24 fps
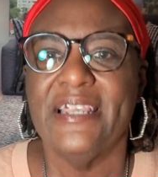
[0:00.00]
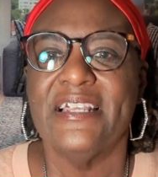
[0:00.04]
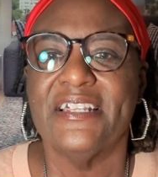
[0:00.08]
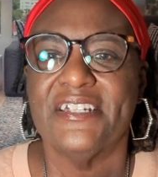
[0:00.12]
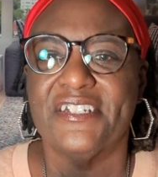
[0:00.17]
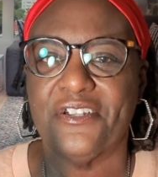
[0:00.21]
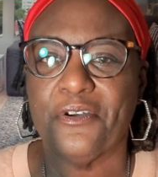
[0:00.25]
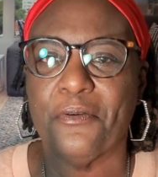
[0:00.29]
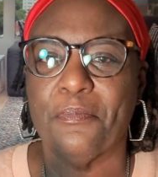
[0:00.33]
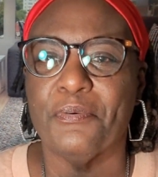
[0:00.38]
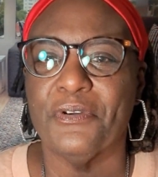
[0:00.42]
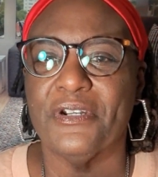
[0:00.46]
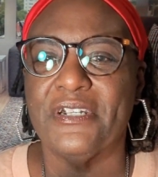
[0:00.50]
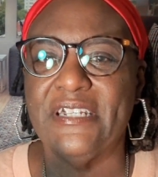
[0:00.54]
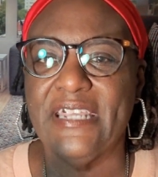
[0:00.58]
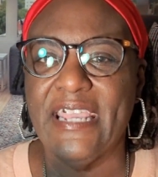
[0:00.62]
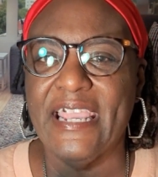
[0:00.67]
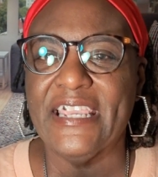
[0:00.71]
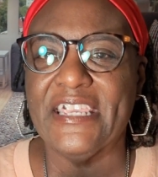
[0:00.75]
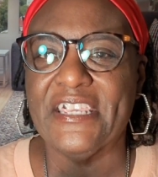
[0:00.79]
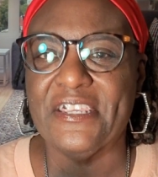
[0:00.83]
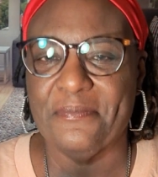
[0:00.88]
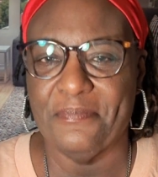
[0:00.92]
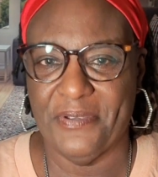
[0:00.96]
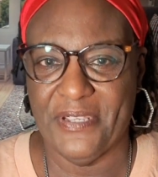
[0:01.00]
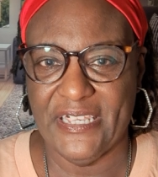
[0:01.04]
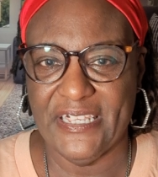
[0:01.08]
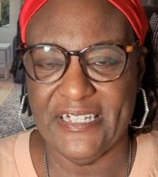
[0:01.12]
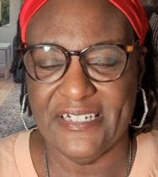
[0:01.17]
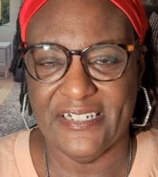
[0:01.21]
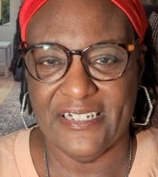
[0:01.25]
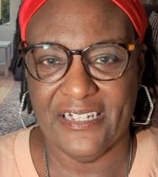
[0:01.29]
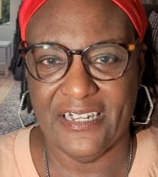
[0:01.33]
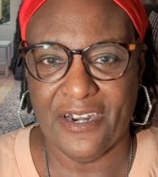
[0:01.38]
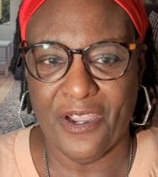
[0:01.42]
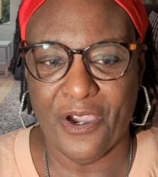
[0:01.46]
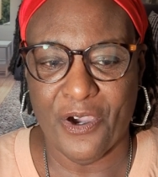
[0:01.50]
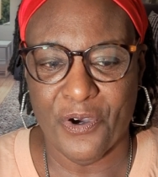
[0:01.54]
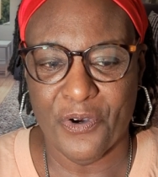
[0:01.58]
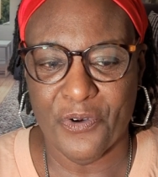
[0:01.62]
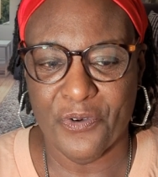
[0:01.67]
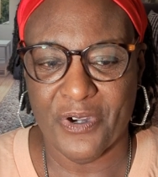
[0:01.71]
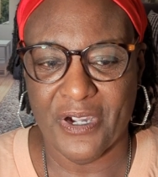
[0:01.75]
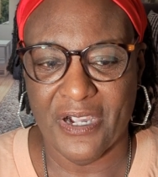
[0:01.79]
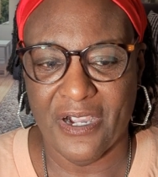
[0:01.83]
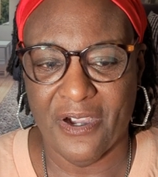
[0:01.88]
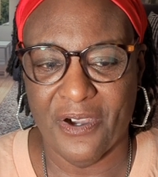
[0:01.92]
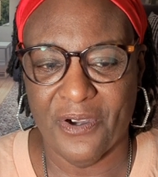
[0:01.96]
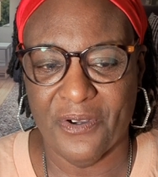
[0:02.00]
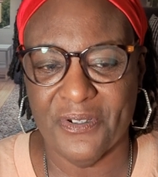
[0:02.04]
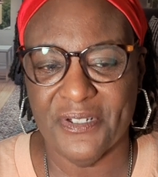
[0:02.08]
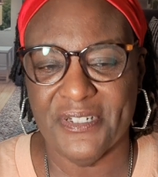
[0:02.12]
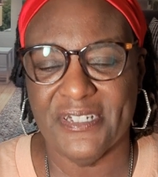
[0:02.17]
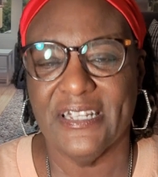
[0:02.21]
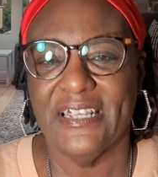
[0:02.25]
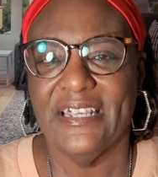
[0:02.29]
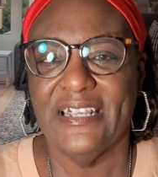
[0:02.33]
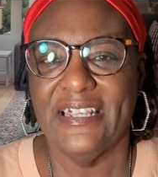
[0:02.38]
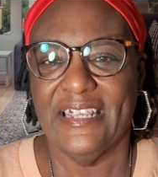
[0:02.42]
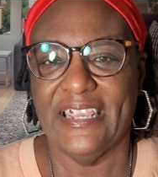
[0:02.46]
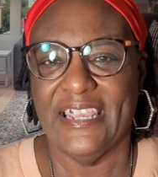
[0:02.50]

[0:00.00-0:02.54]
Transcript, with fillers: So protect your peace at all costs.